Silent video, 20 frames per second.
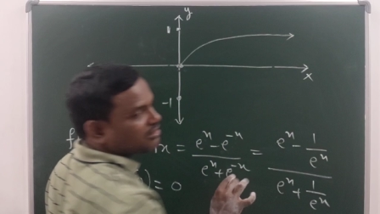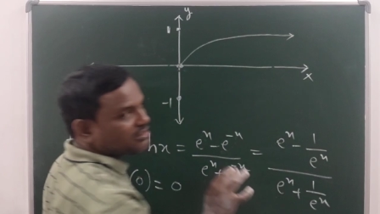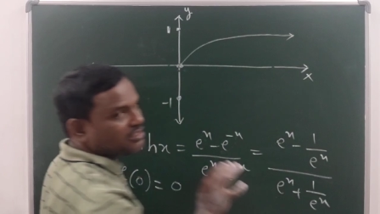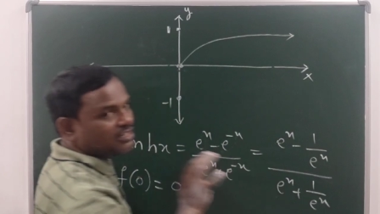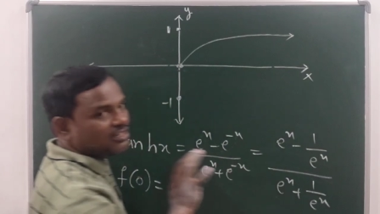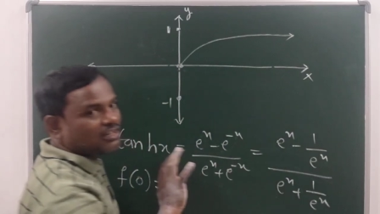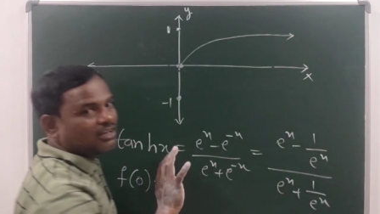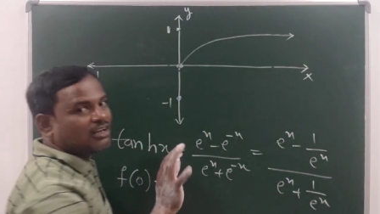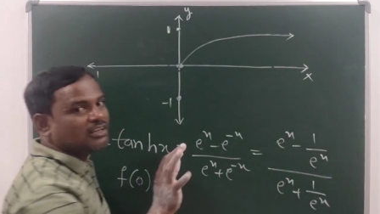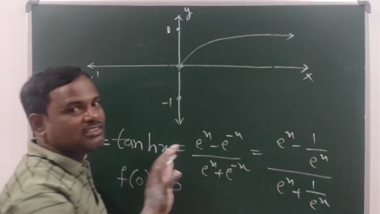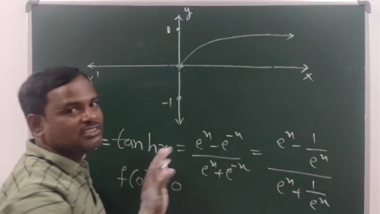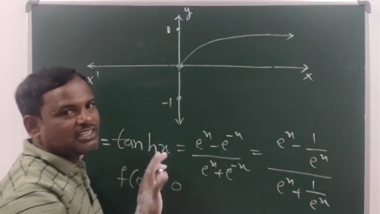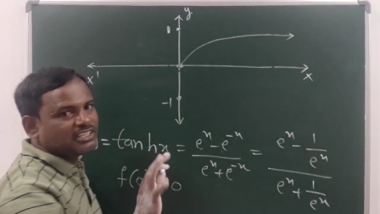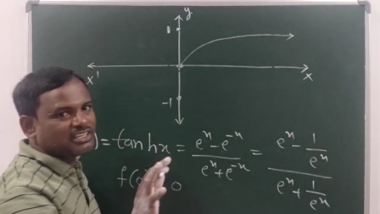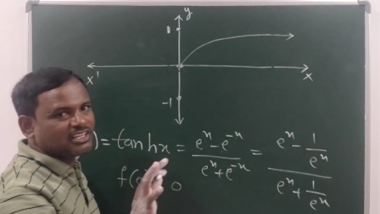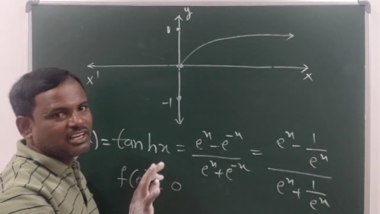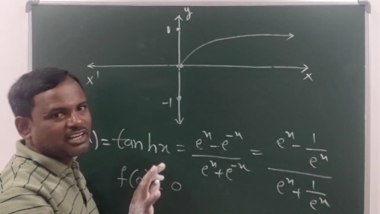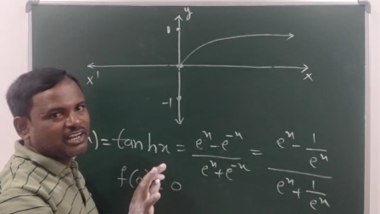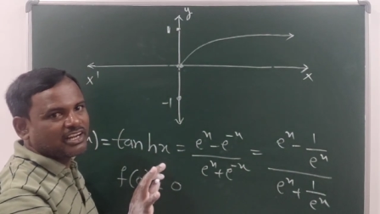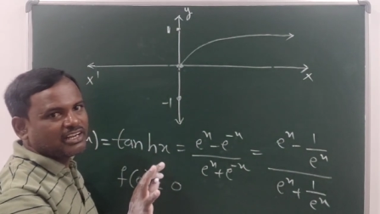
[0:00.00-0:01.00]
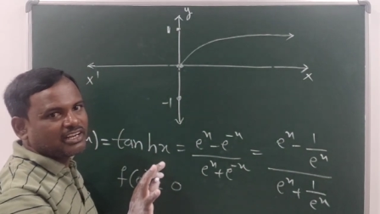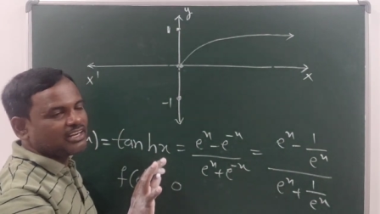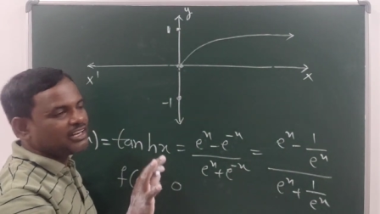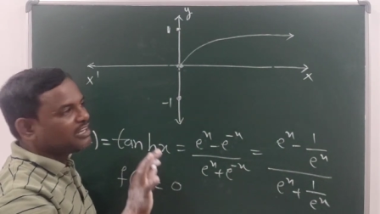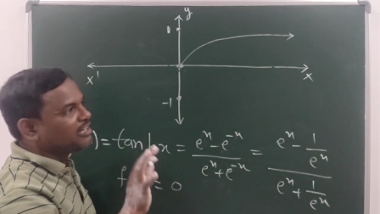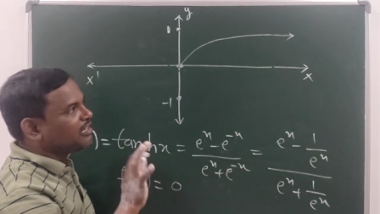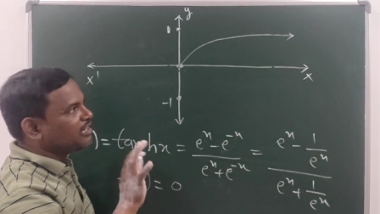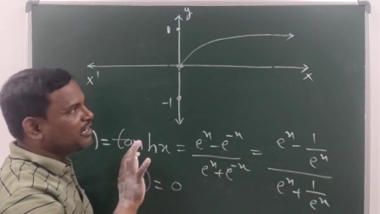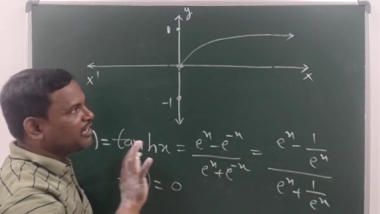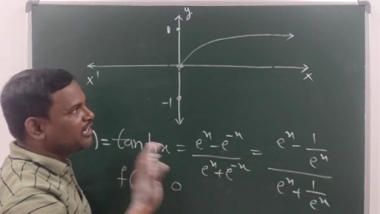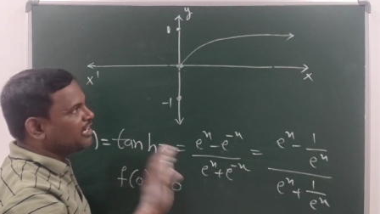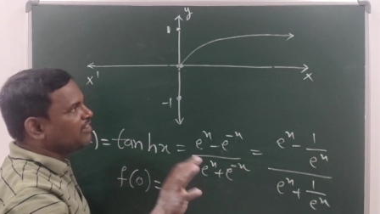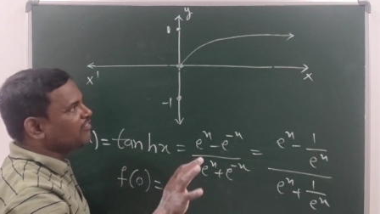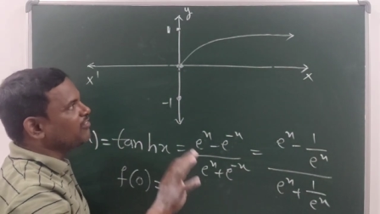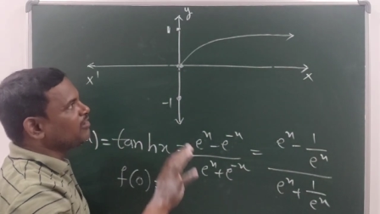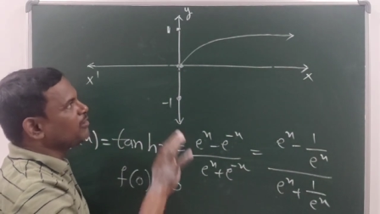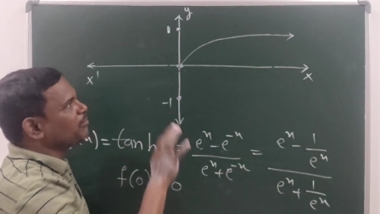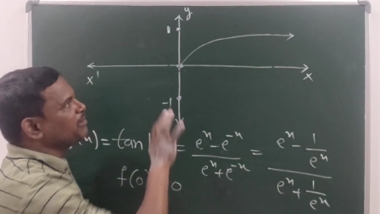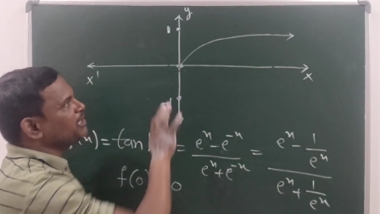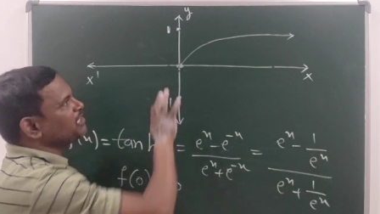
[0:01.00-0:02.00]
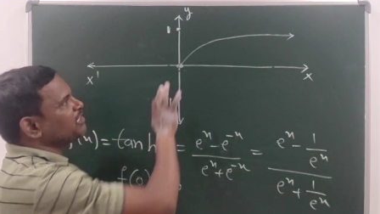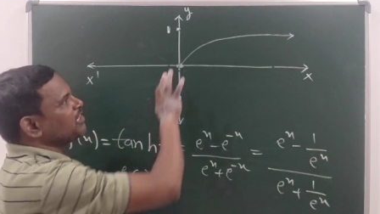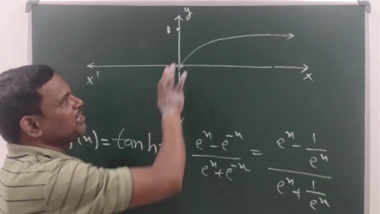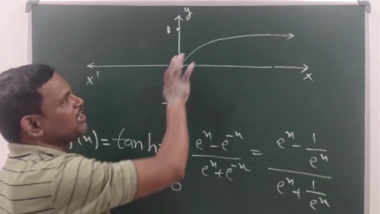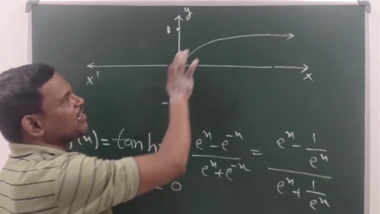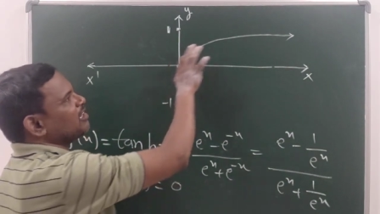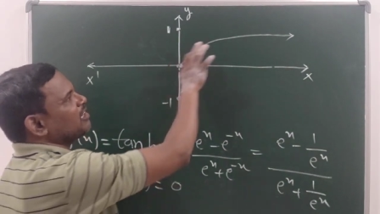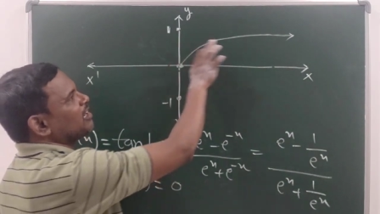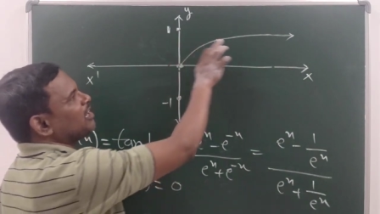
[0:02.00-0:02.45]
that horizontal line never be the